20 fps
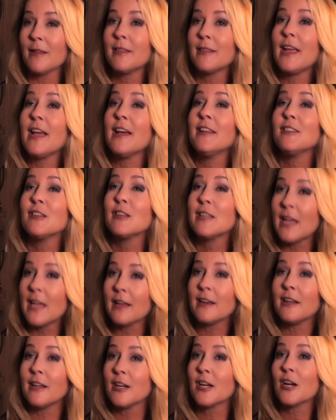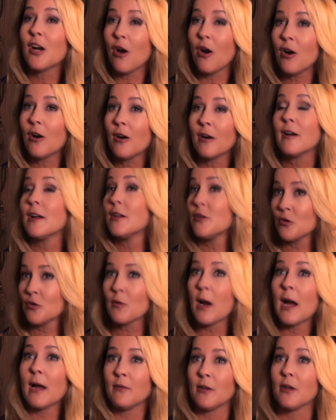they had to get in a car and
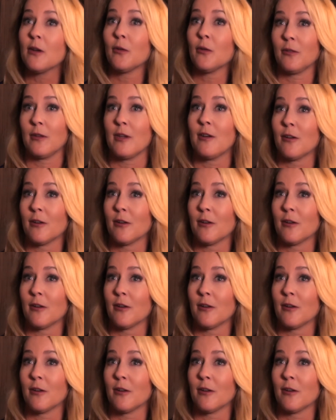drive to go see